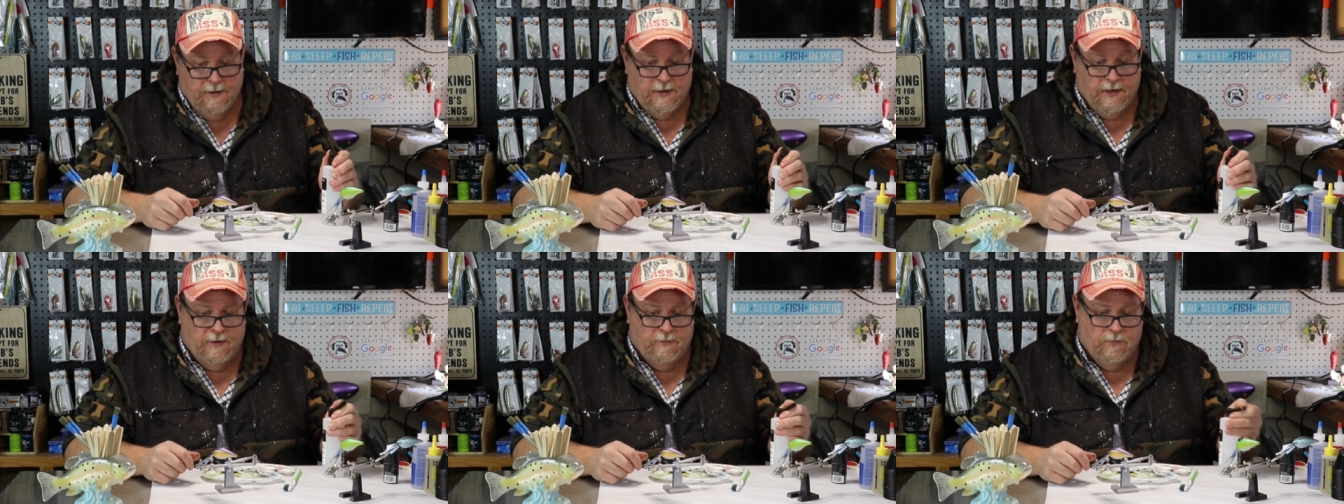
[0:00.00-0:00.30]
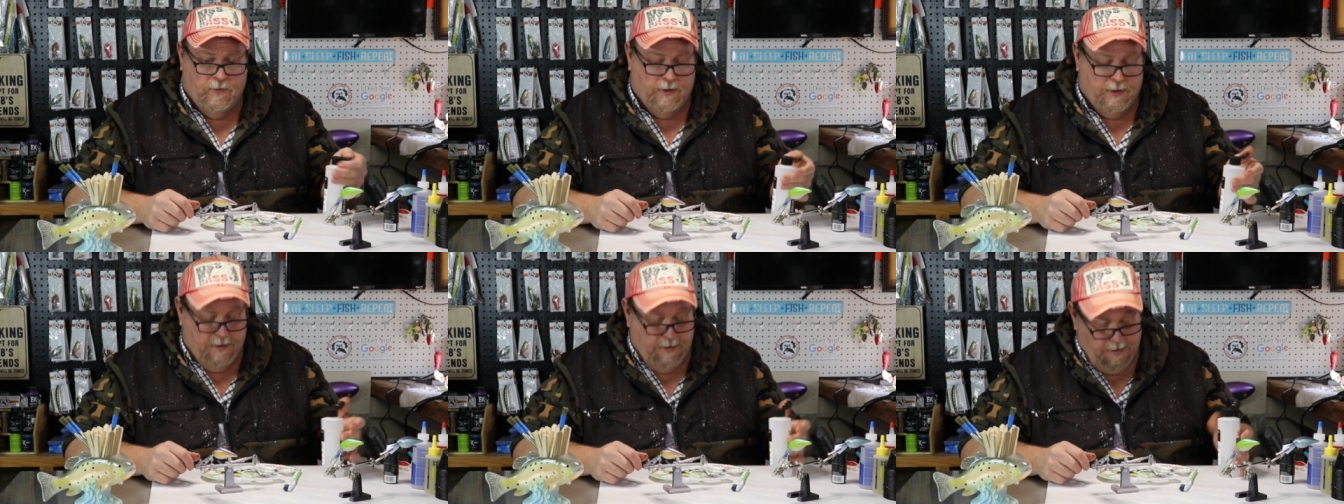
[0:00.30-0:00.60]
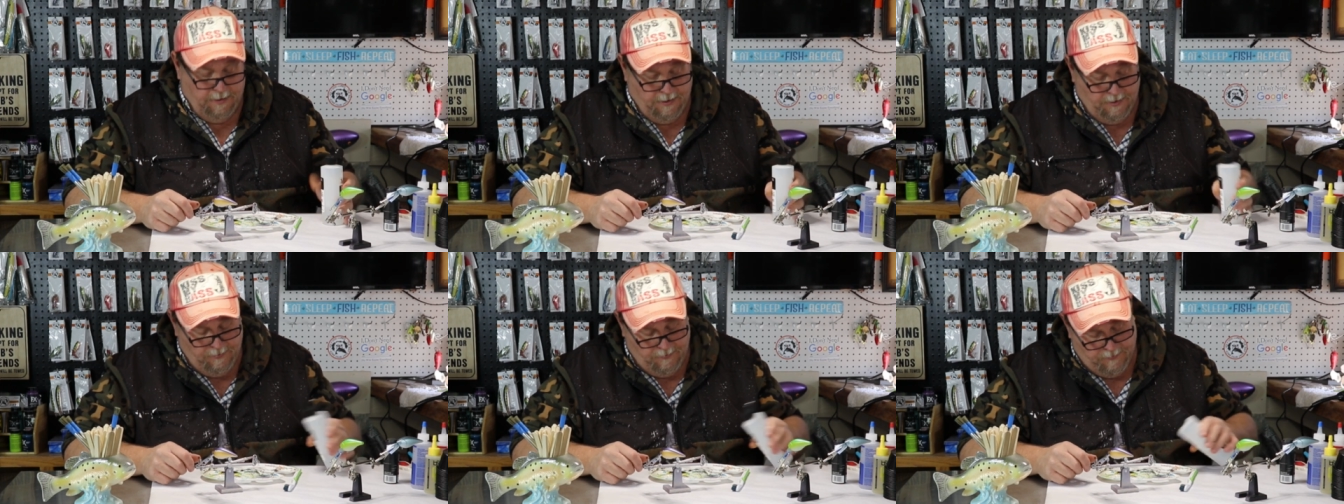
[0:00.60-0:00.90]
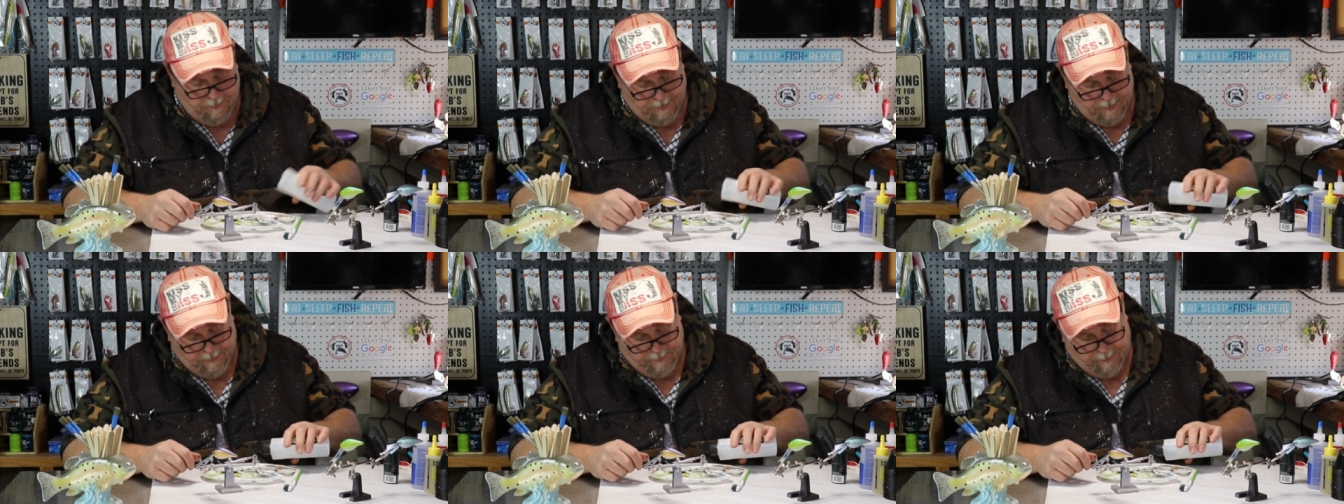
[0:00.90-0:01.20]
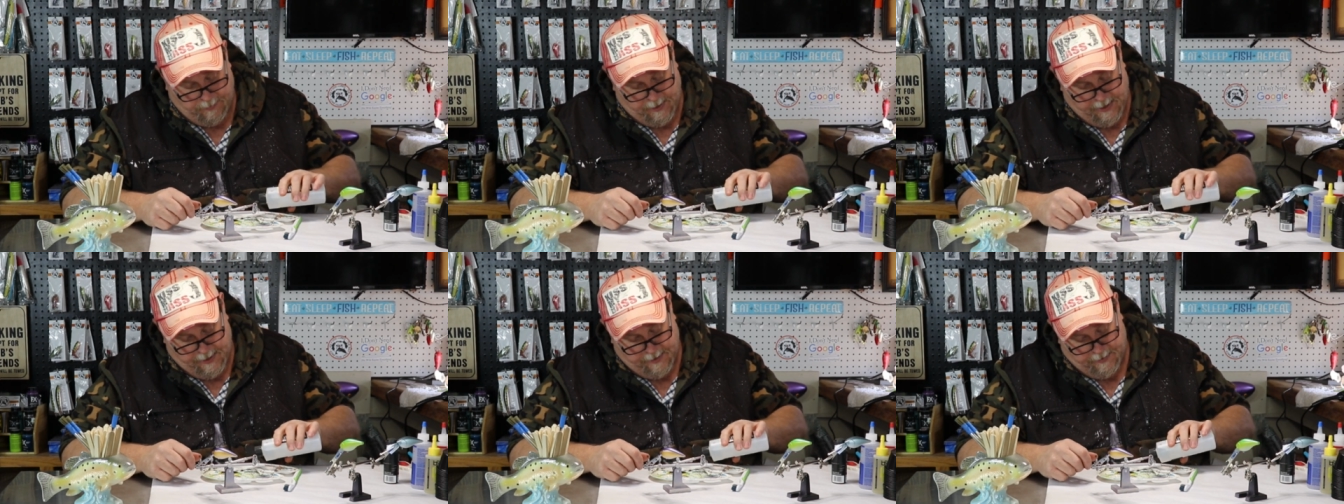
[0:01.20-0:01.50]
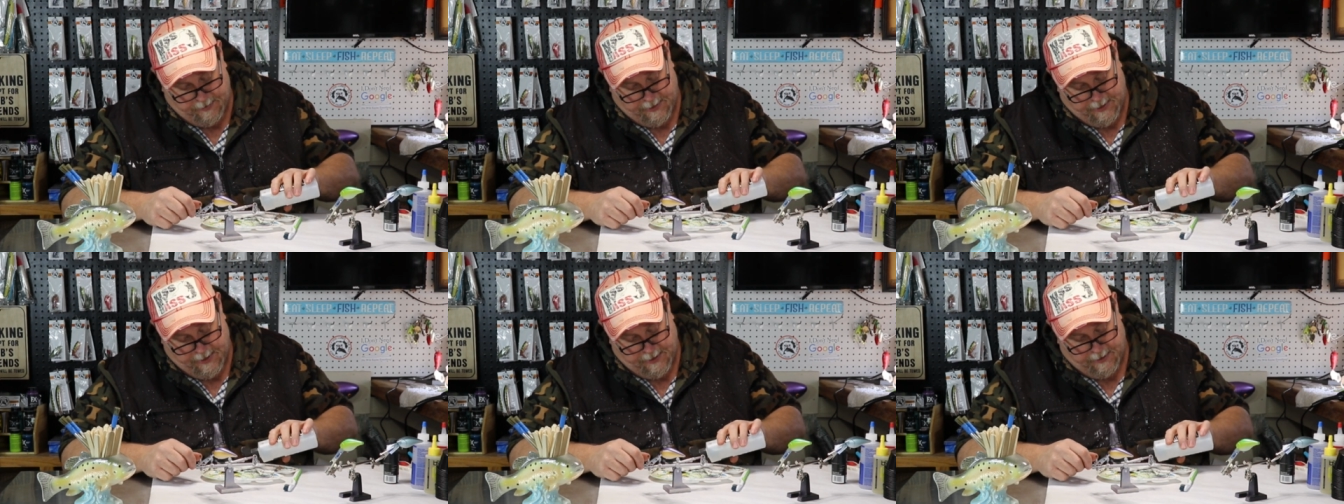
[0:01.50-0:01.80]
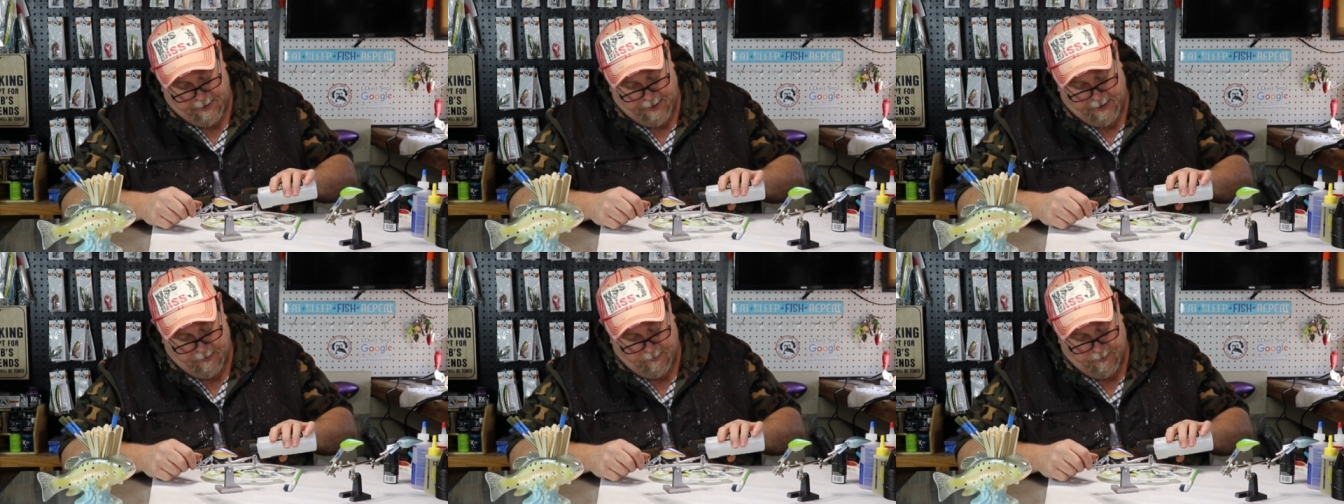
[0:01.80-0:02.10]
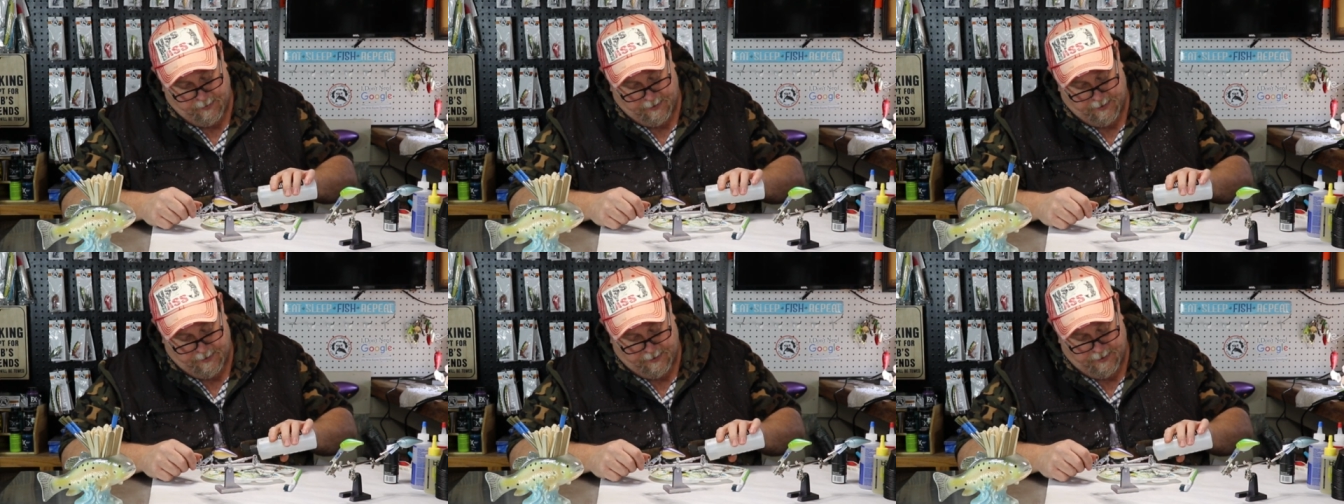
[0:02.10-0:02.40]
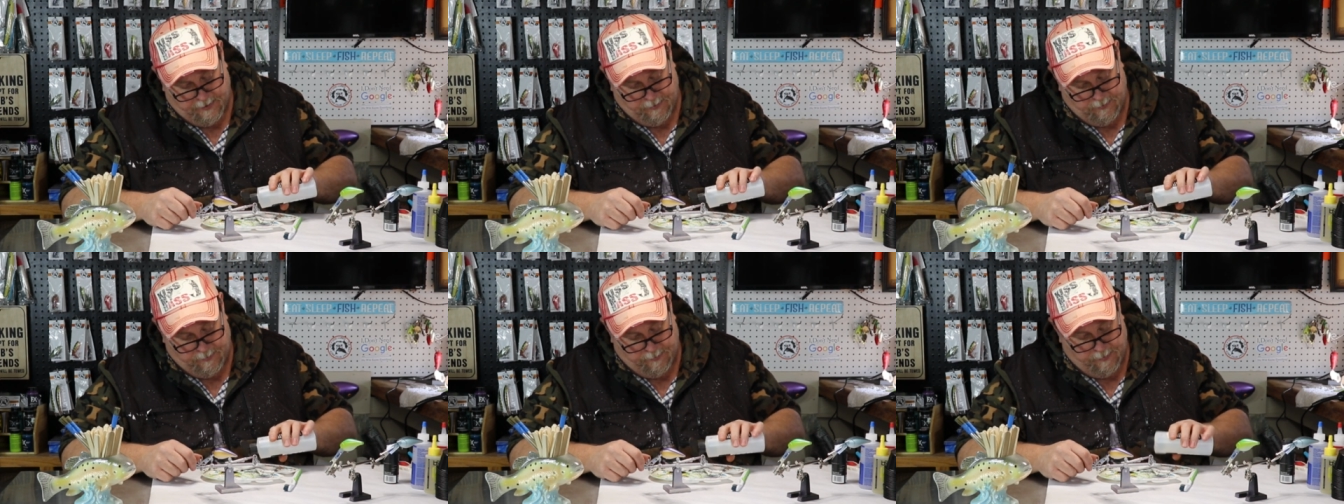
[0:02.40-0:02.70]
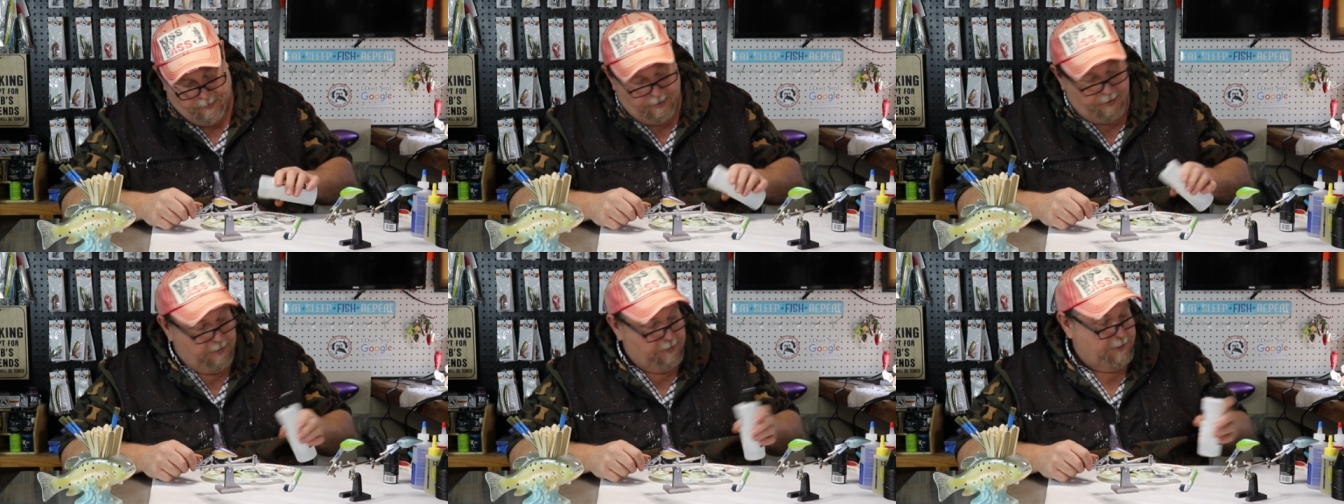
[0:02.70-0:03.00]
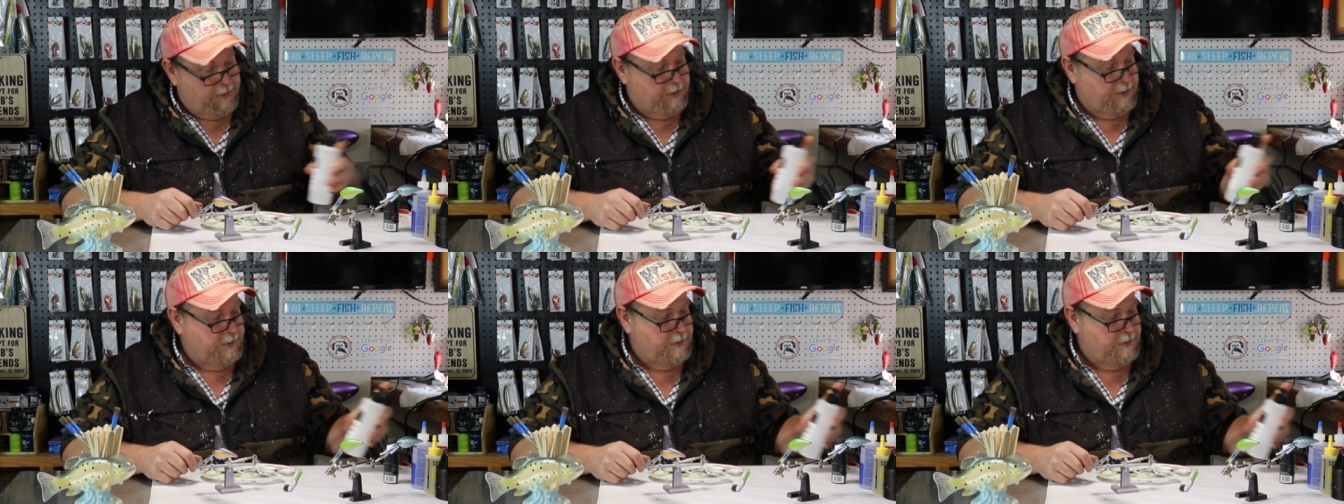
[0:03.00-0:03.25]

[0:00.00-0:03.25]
Then we're going to use the splatter technique with the toothbrush.